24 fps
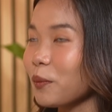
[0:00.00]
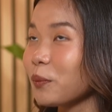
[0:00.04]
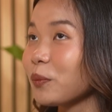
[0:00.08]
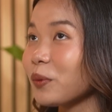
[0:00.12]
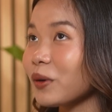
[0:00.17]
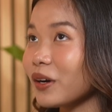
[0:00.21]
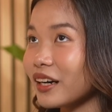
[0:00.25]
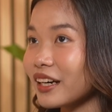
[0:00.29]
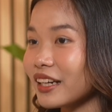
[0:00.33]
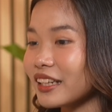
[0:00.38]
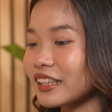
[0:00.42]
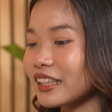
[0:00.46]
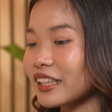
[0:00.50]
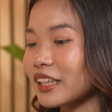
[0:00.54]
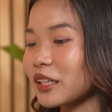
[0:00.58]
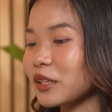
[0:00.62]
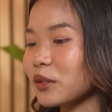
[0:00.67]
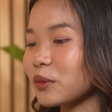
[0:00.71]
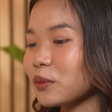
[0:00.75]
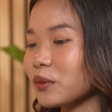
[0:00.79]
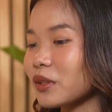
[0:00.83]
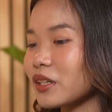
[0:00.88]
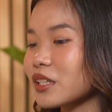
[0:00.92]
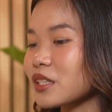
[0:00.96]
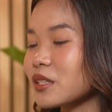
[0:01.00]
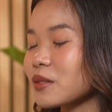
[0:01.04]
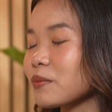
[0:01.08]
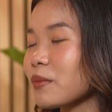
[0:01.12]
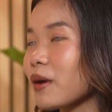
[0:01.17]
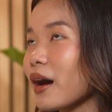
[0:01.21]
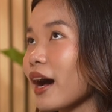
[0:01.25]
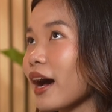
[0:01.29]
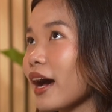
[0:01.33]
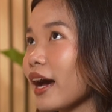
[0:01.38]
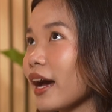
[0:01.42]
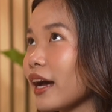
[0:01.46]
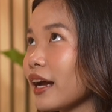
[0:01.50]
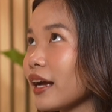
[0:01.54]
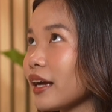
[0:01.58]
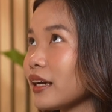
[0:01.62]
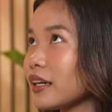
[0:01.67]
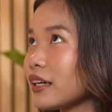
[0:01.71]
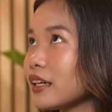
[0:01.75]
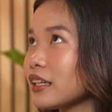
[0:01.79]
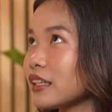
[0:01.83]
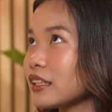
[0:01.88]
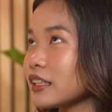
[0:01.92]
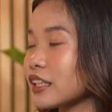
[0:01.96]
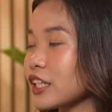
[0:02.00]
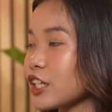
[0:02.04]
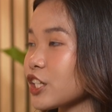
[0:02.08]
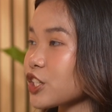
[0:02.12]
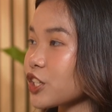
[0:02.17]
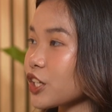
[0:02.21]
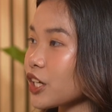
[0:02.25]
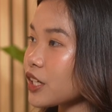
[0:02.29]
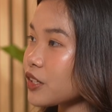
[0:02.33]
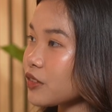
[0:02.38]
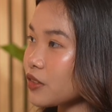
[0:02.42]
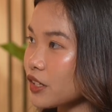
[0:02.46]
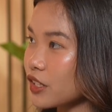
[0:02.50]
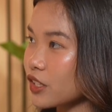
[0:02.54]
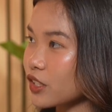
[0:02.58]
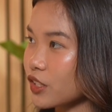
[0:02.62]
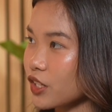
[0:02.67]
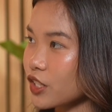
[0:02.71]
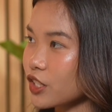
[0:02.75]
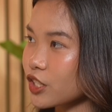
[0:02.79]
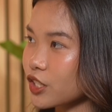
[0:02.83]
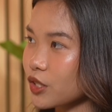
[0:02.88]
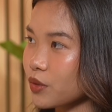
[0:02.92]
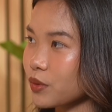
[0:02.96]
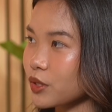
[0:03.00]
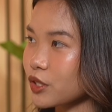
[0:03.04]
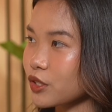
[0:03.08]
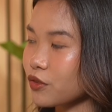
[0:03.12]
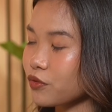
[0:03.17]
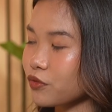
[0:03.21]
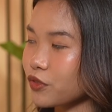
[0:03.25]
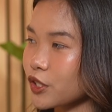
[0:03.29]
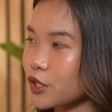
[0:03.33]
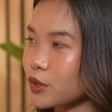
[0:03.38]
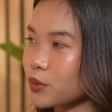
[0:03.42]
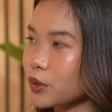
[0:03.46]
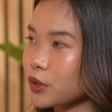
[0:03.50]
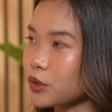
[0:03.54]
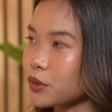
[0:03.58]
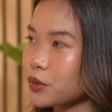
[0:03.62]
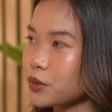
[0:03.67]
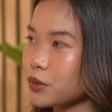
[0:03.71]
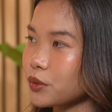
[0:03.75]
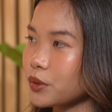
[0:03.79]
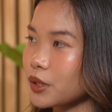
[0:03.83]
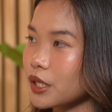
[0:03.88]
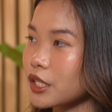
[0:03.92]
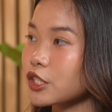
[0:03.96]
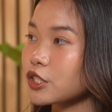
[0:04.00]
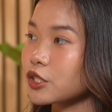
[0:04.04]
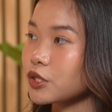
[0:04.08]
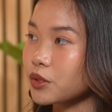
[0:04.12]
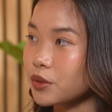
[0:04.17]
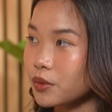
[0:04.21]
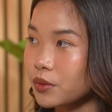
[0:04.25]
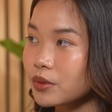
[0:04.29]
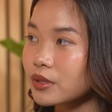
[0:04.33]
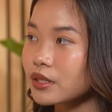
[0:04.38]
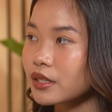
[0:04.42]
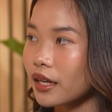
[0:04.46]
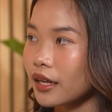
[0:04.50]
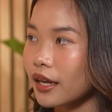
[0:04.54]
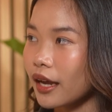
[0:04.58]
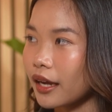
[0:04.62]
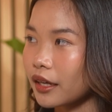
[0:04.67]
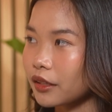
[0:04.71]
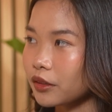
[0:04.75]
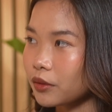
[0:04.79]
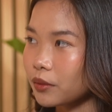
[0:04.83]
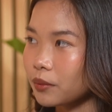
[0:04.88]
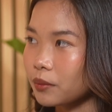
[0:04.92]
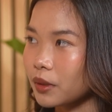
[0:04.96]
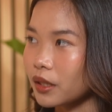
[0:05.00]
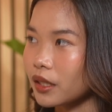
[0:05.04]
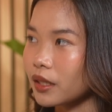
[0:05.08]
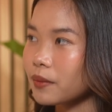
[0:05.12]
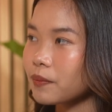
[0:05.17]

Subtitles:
but it was my teacher in research. She was the first one who introduced AI to me.